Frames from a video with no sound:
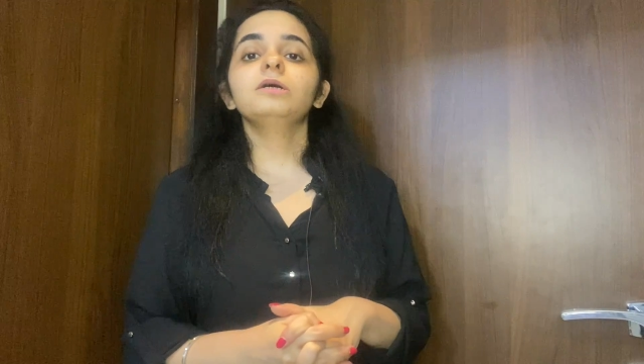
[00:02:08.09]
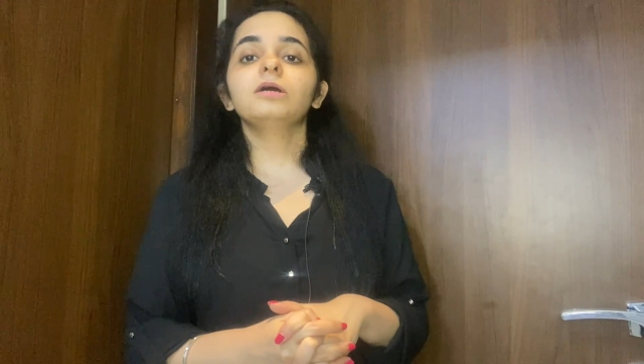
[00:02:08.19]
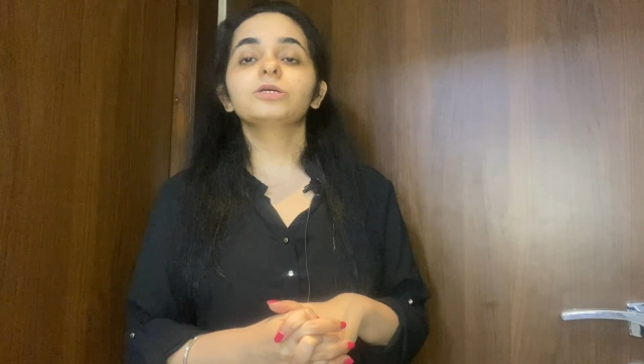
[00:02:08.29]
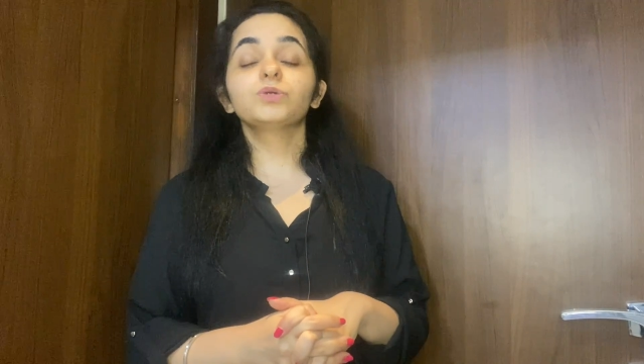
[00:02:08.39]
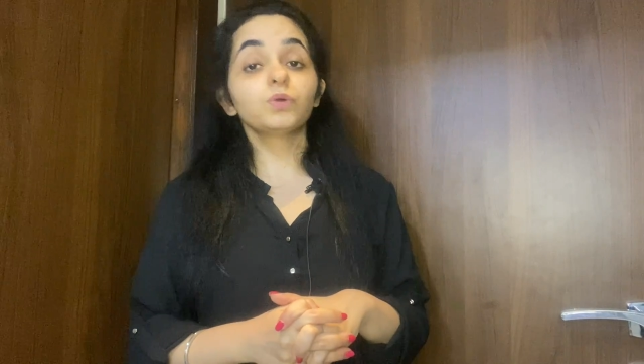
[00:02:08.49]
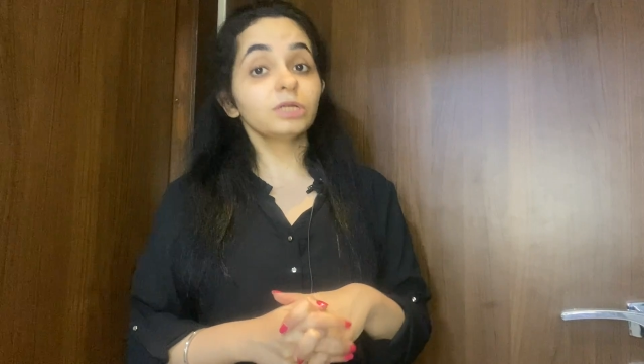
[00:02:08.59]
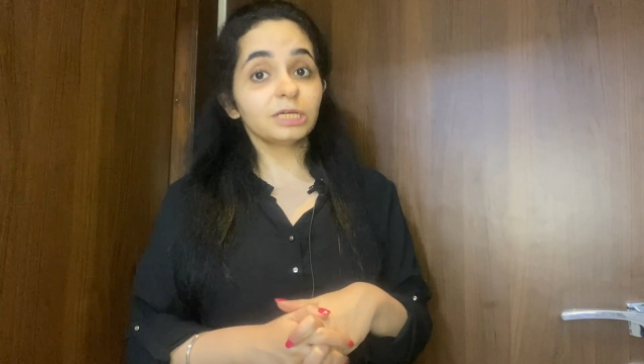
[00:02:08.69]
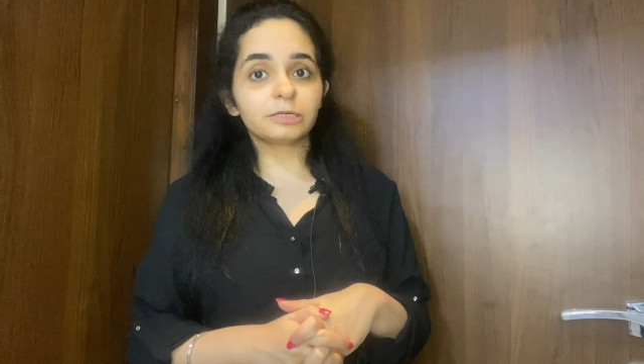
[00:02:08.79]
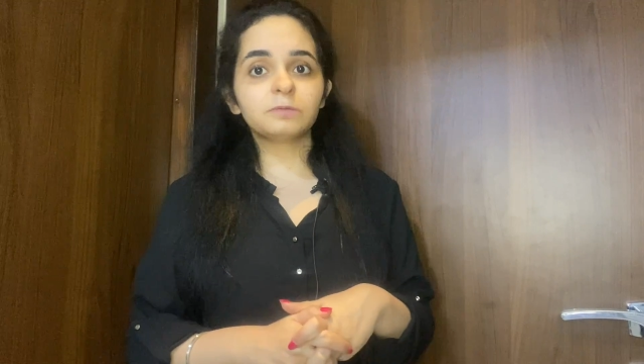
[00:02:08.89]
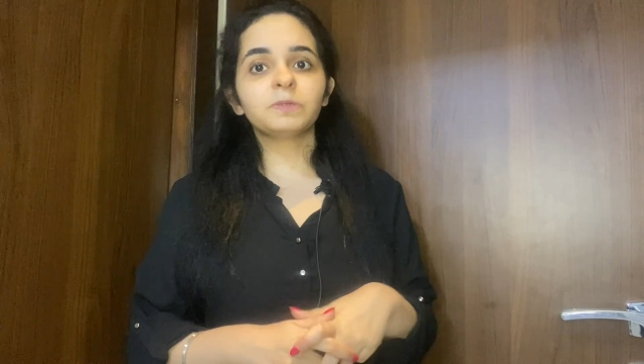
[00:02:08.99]
You don't
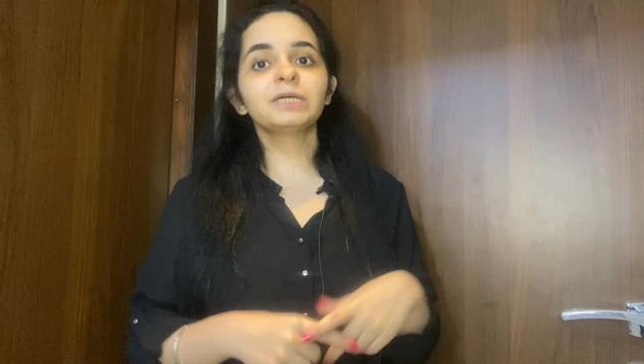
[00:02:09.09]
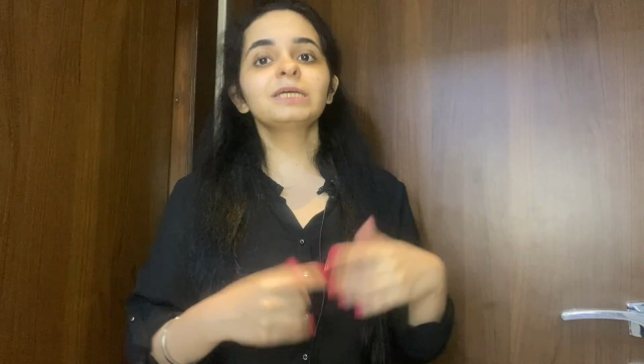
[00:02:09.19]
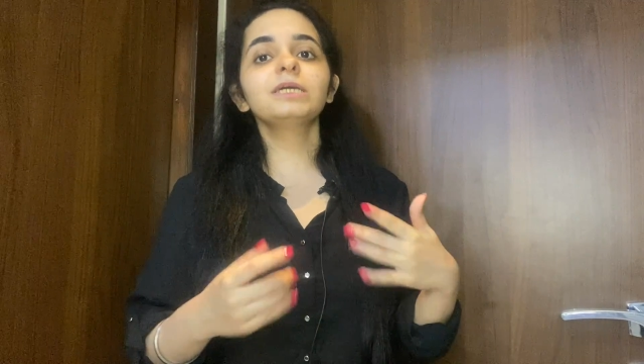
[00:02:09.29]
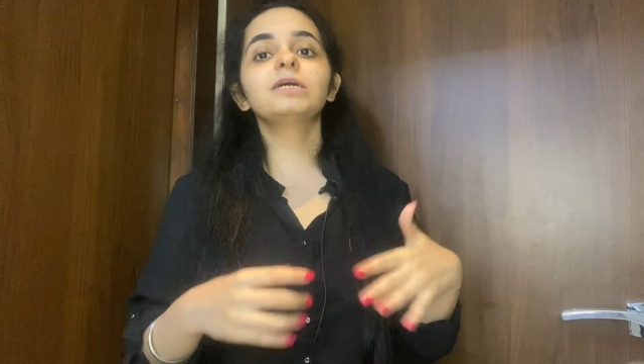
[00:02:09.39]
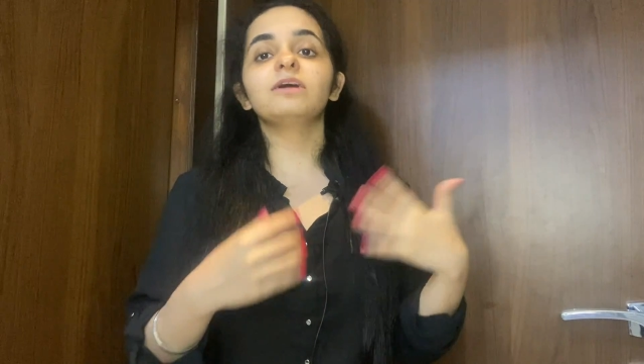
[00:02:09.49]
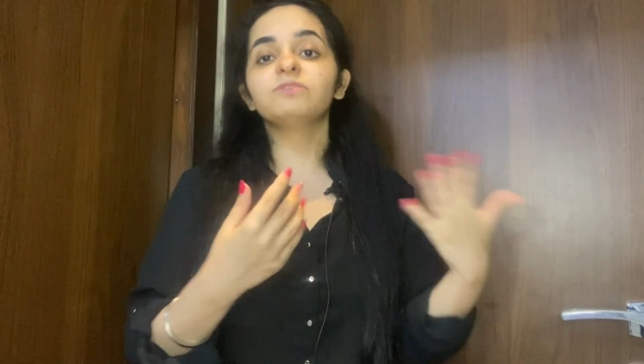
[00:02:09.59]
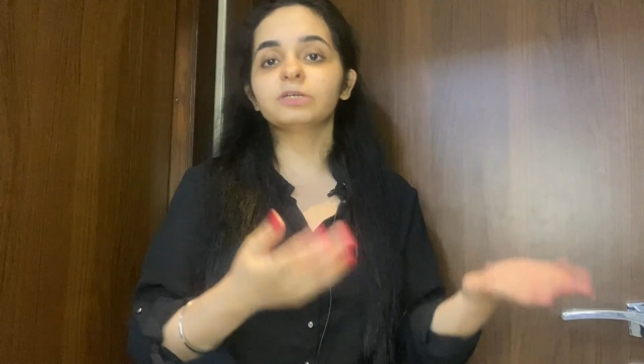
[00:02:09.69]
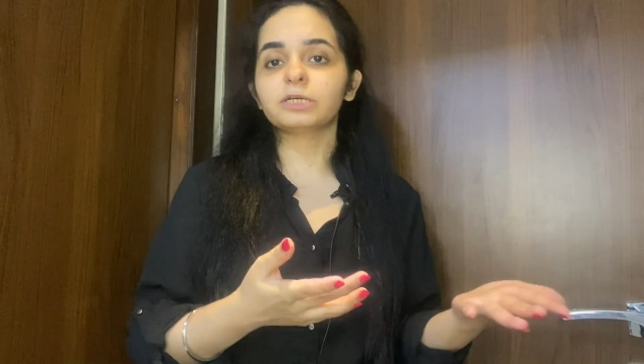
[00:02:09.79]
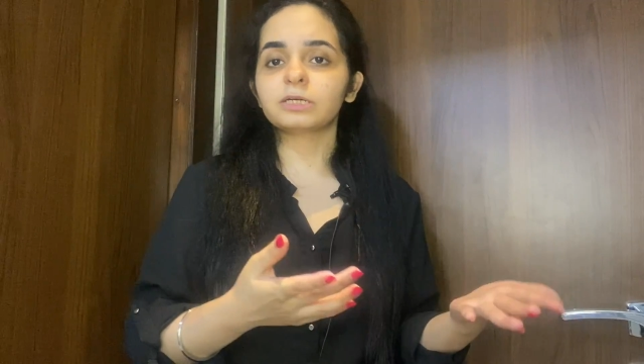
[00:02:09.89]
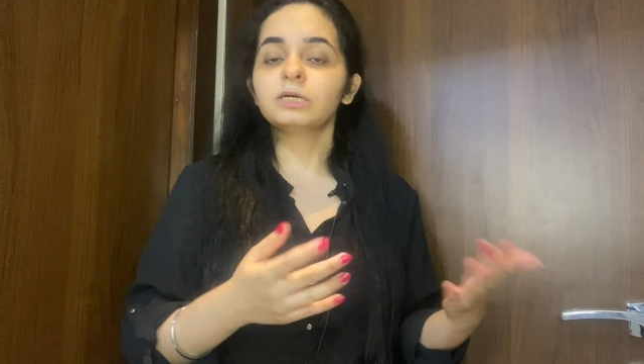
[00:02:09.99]
need it, but he
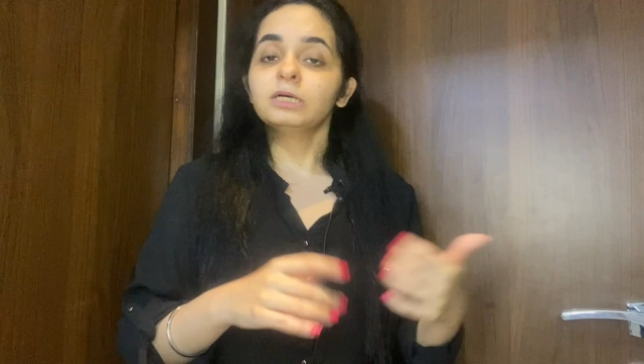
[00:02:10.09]
covered it.